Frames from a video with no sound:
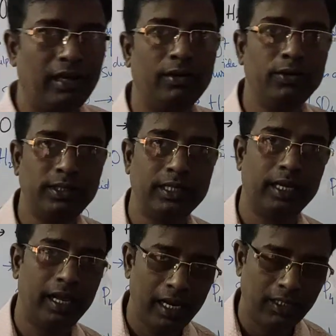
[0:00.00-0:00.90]
lose
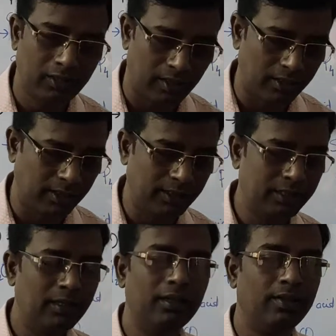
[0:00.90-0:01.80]
electrons.
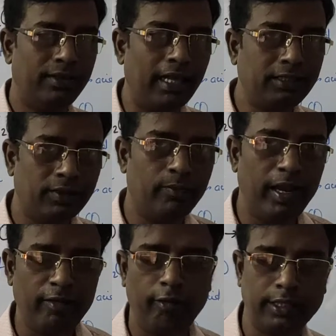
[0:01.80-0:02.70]
That's the
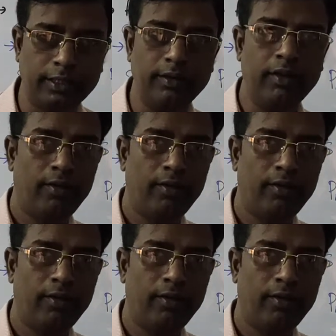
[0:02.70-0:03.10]
main reason